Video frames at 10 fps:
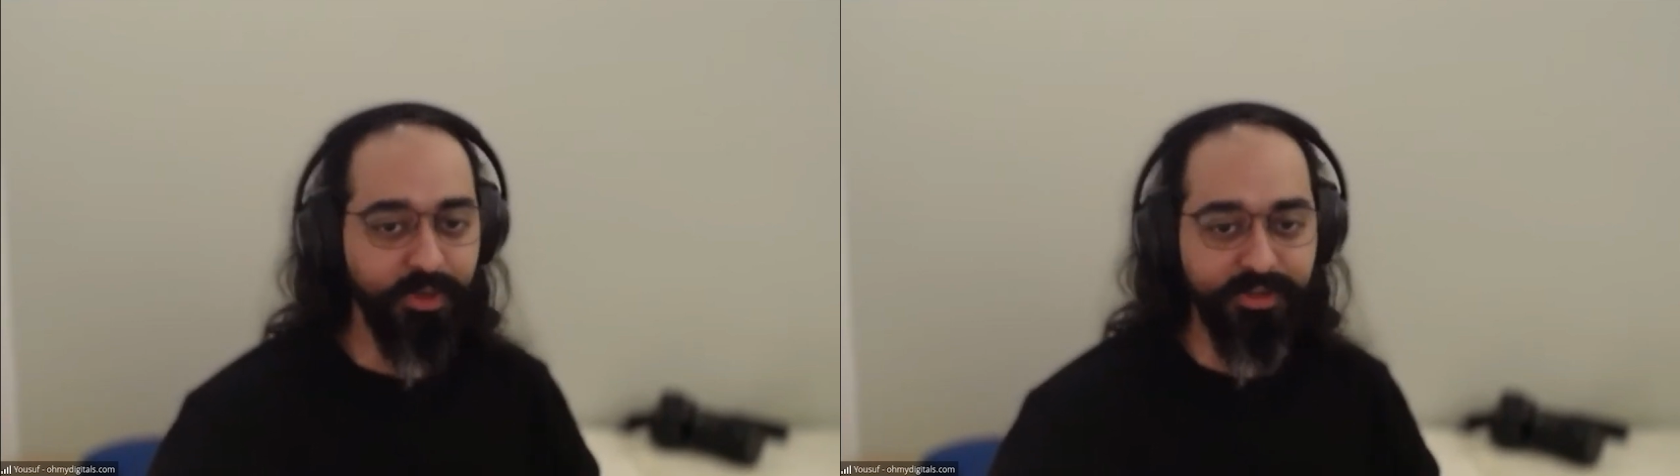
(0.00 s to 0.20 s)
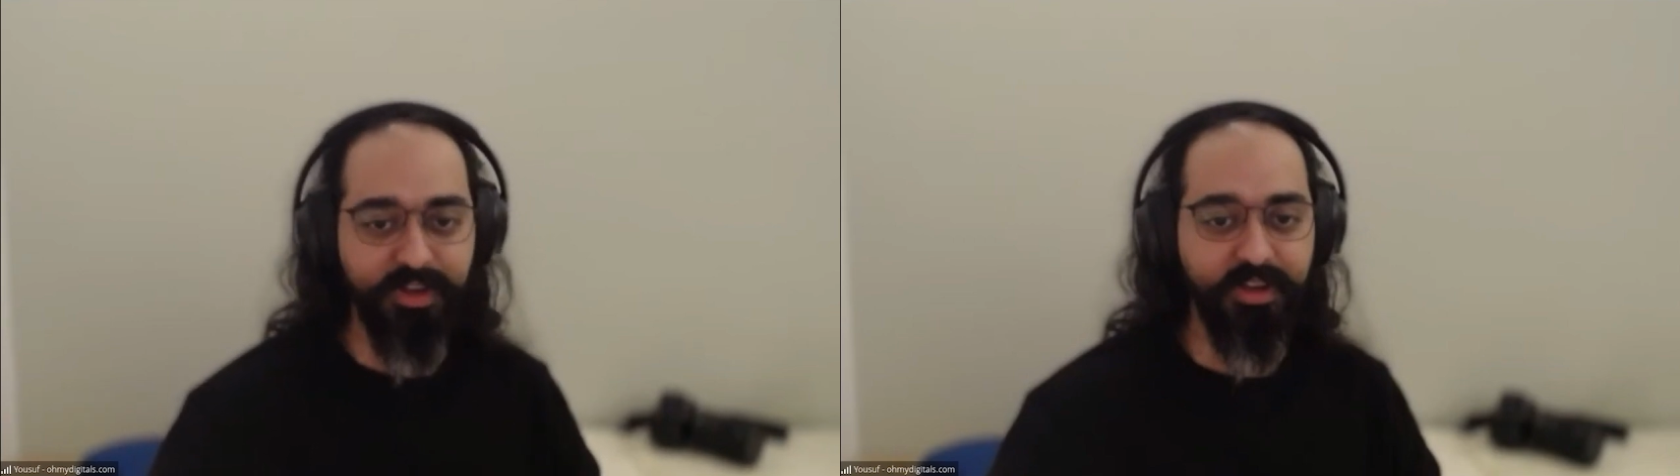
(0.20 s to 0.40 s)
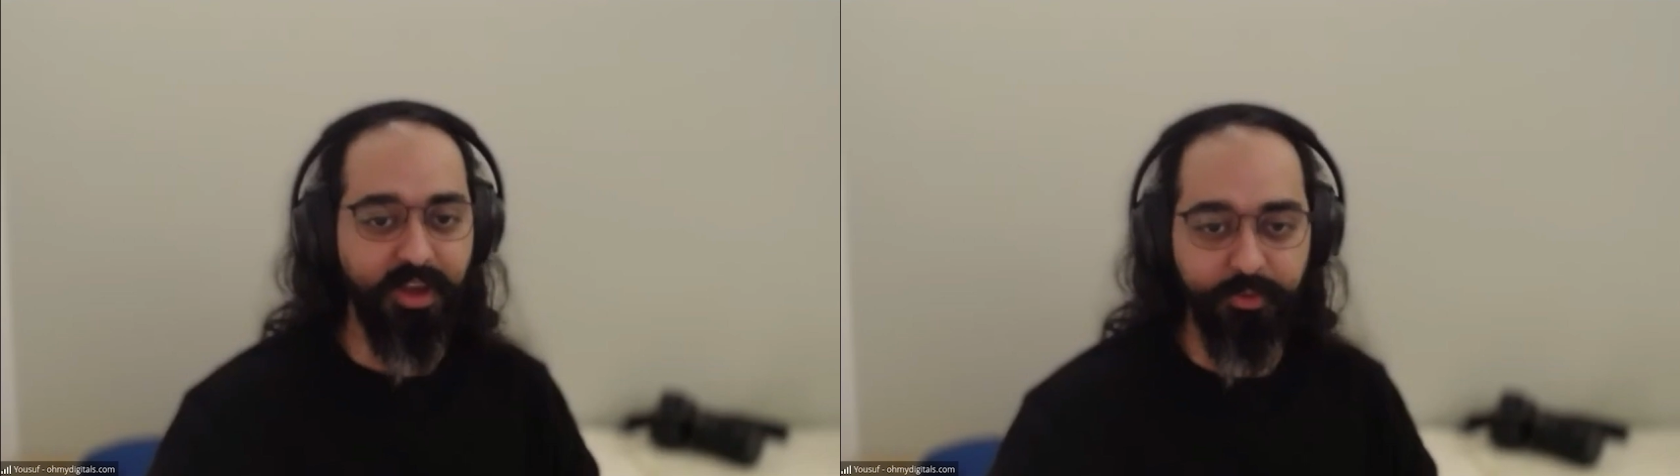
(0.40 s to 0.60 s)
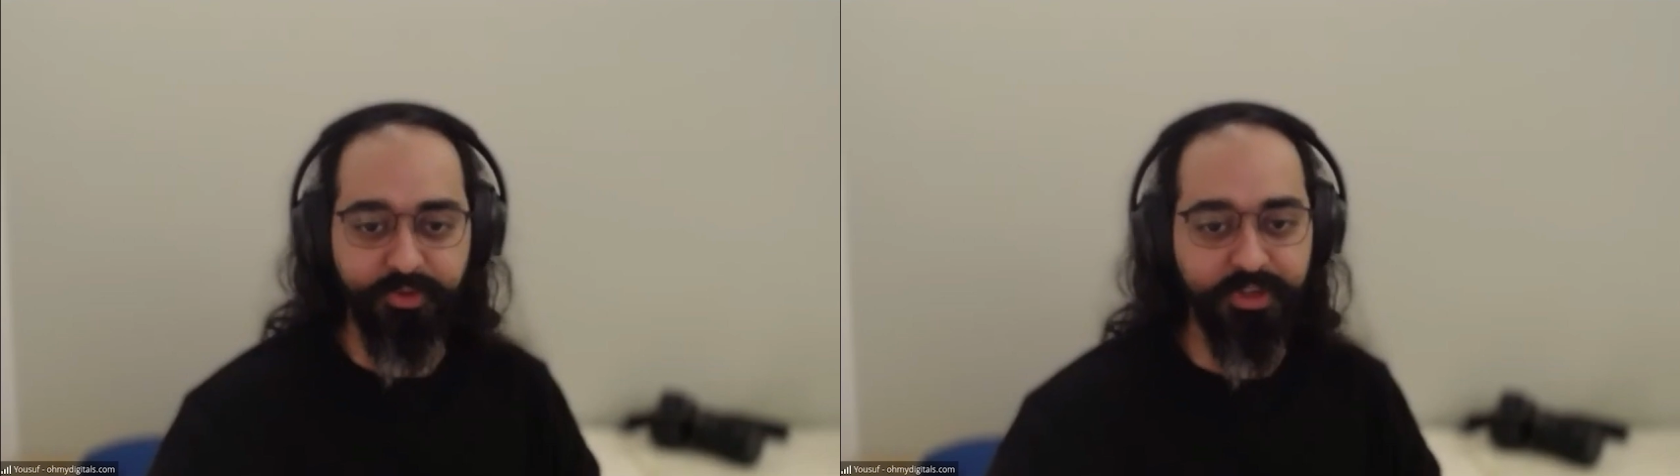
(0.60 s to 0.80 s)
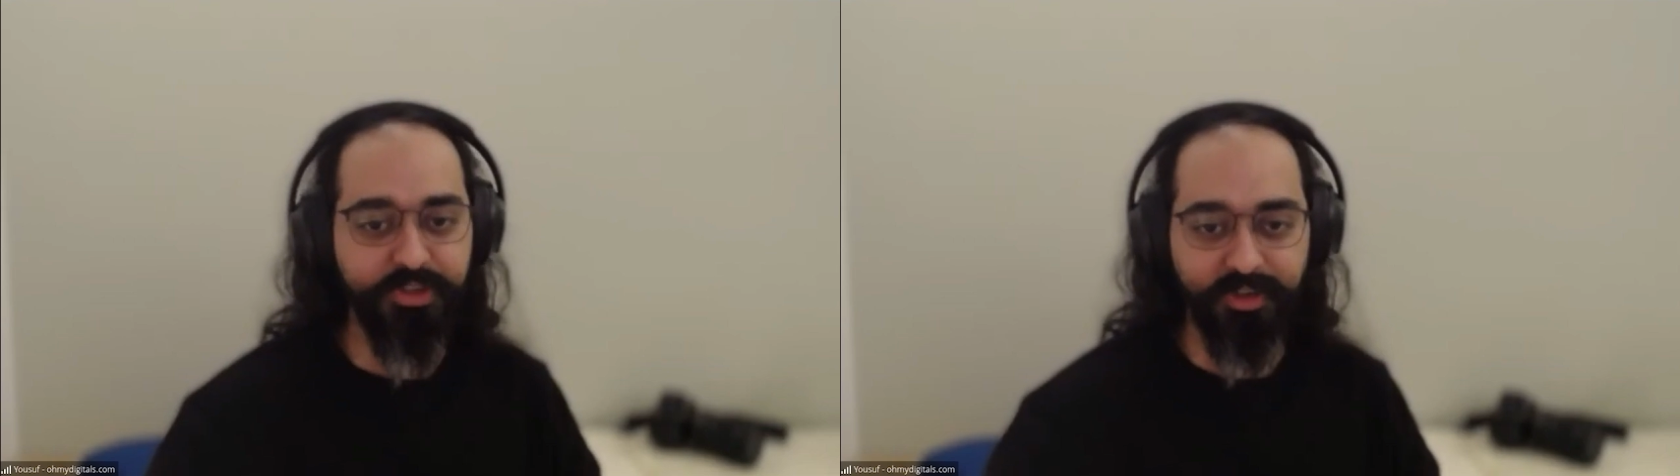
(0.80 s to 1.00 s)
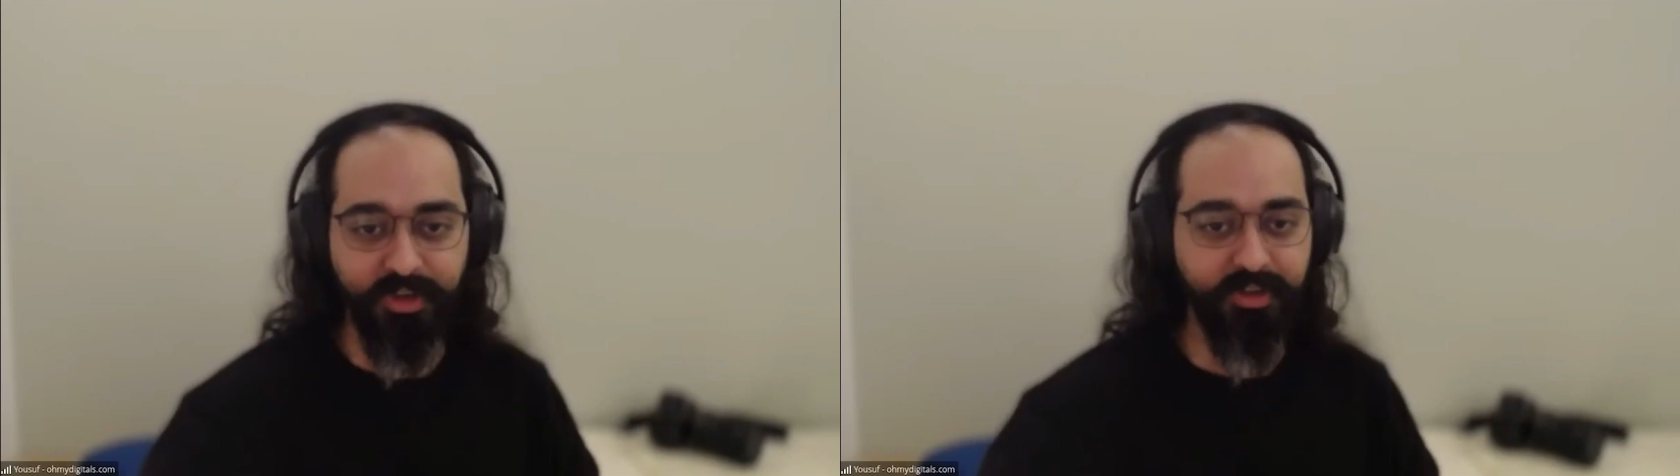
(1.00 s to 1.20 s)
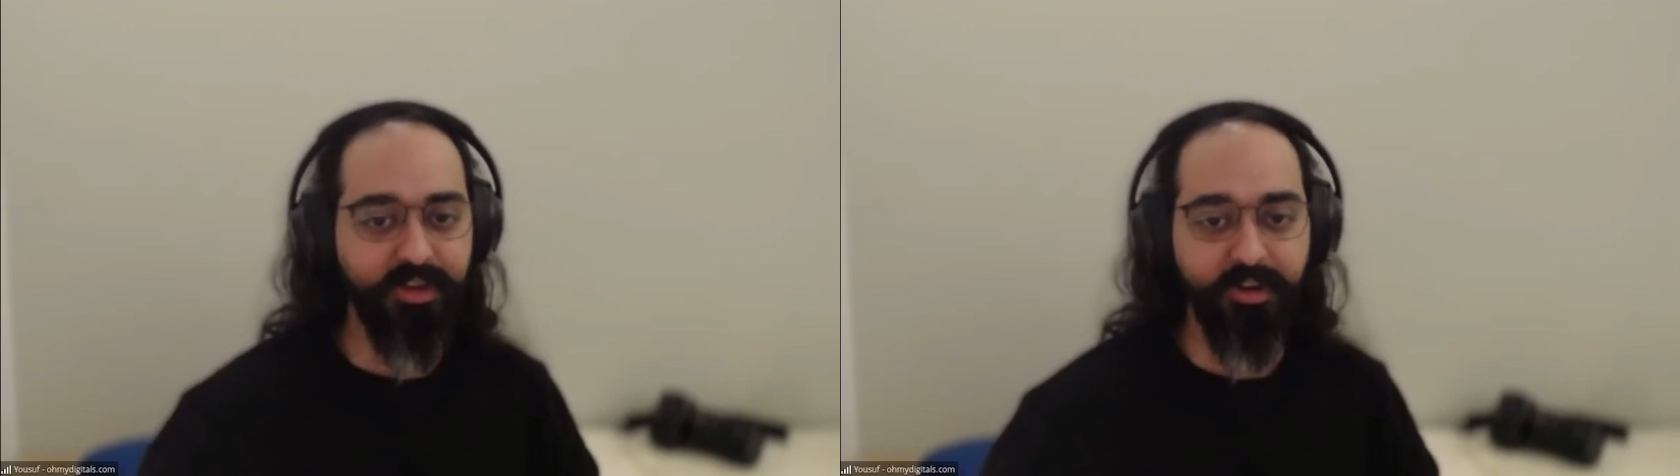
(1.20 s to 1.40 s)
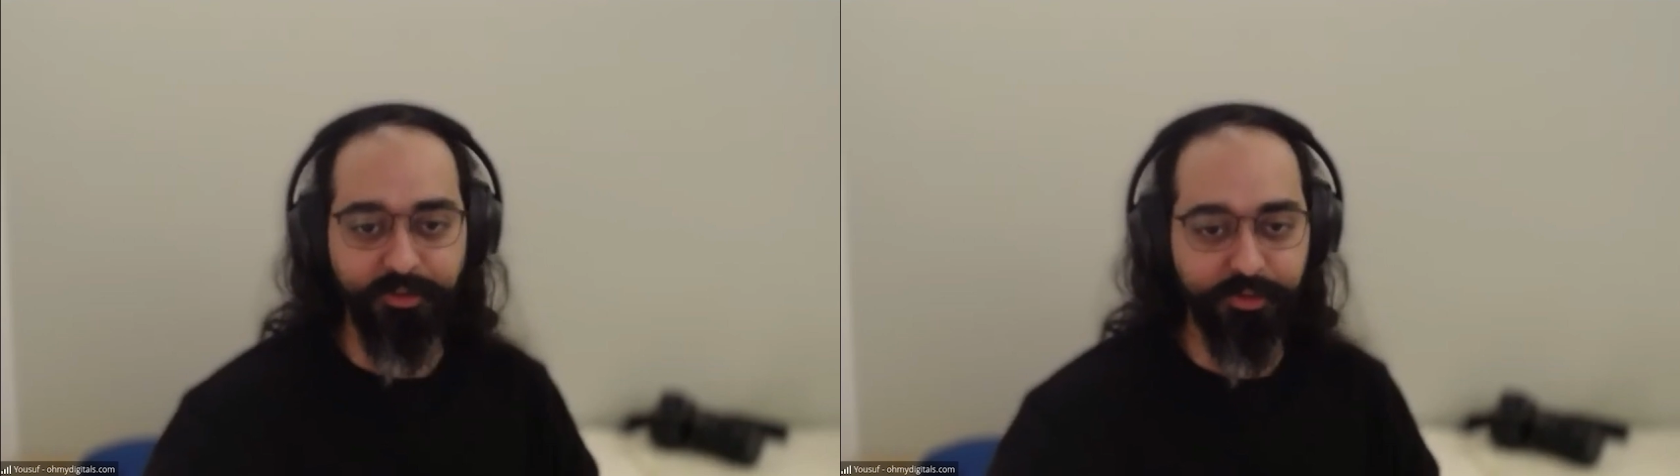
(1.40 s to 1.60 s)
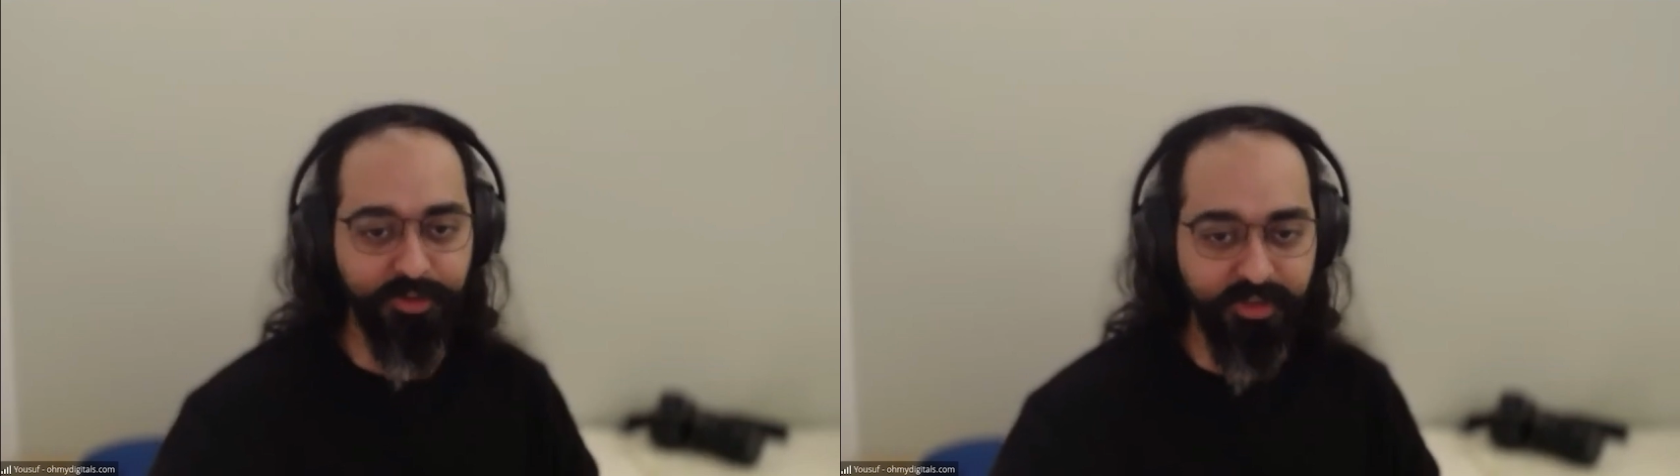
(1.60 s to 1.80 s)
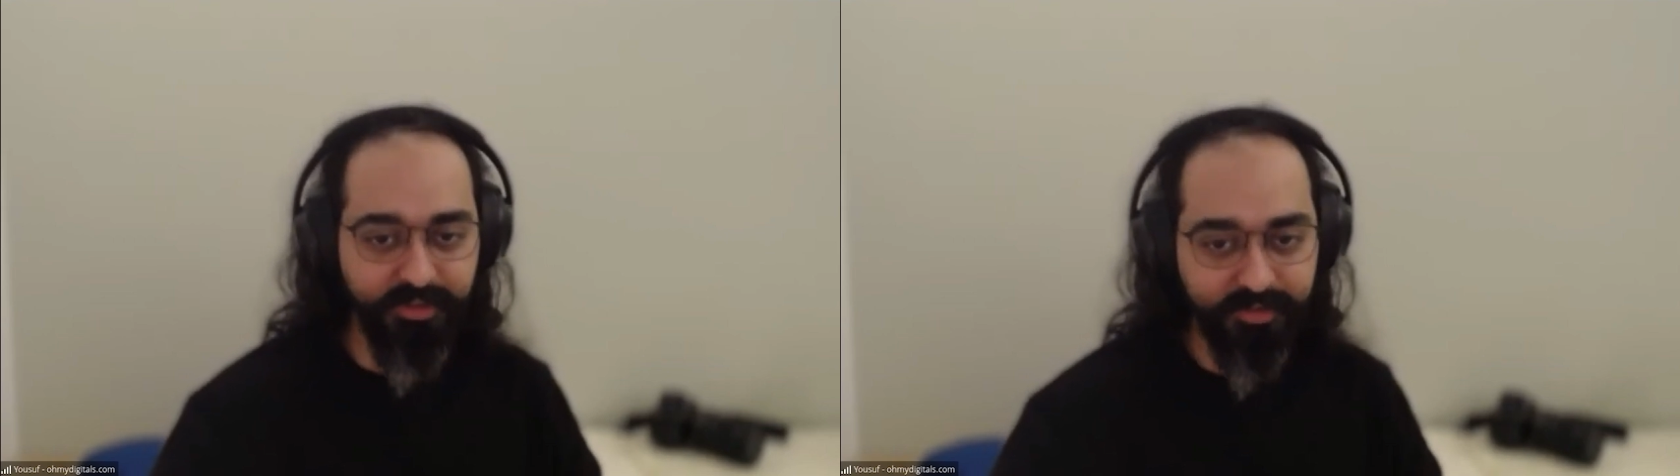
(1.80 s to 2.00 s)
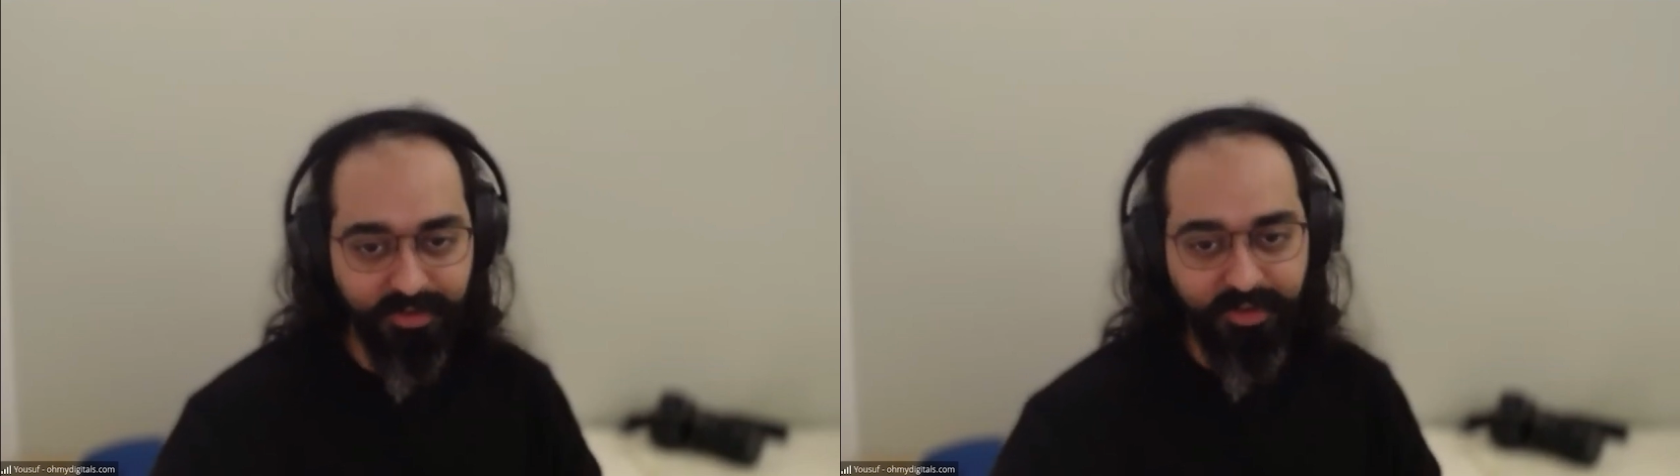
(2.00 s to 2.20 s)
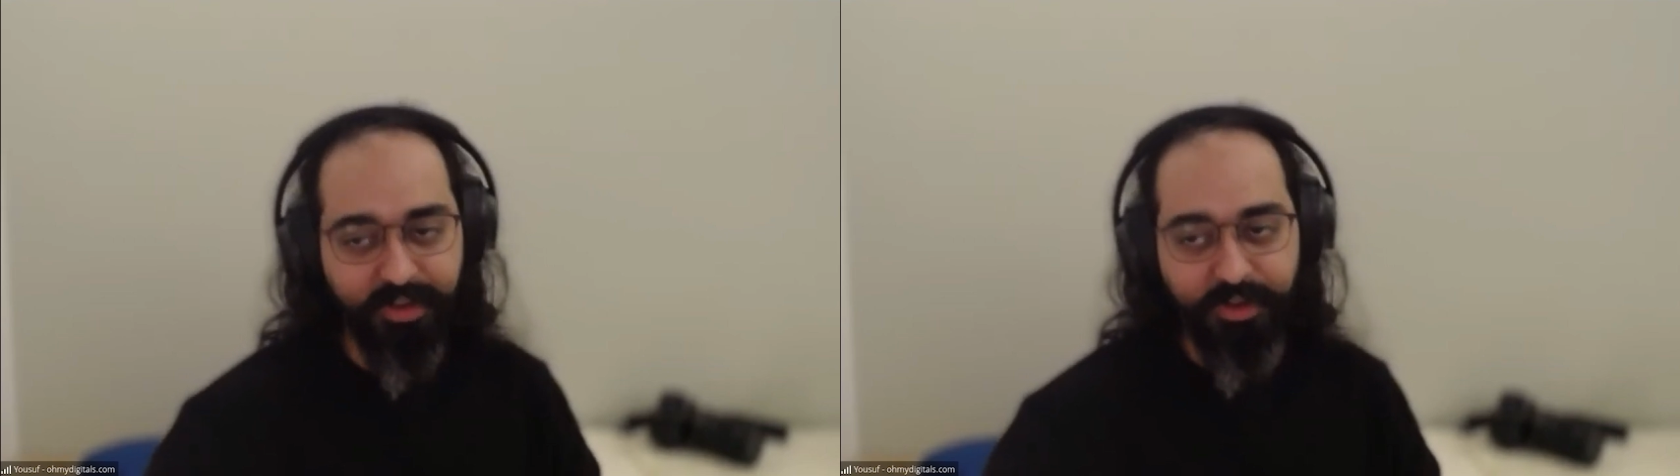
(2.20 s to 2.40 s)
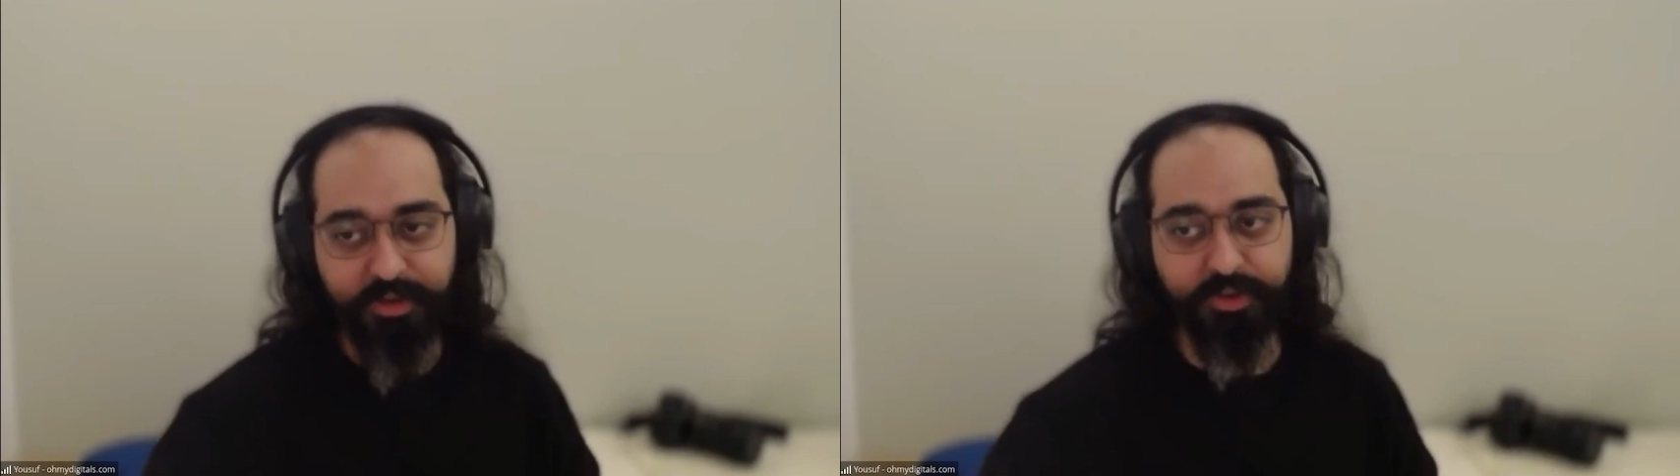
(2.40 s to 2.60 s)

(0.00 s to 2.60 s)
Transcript: as well as like outreach and getting those leads.